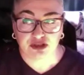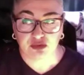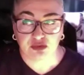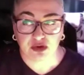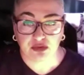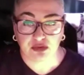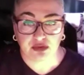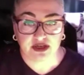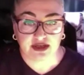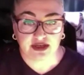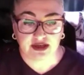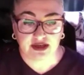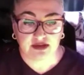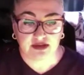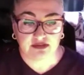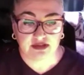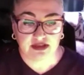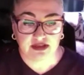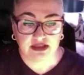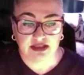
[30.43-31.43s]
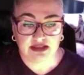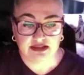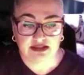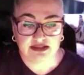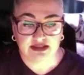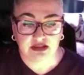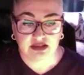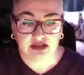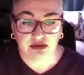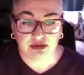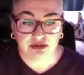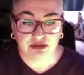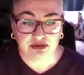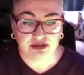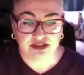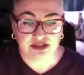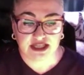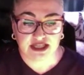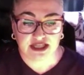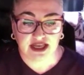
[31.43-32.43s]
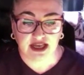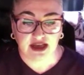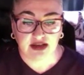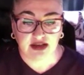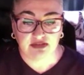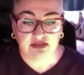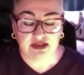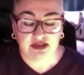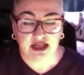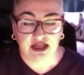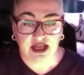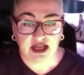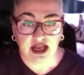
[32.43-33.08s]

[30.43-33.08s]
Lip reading: one, we have the honor to have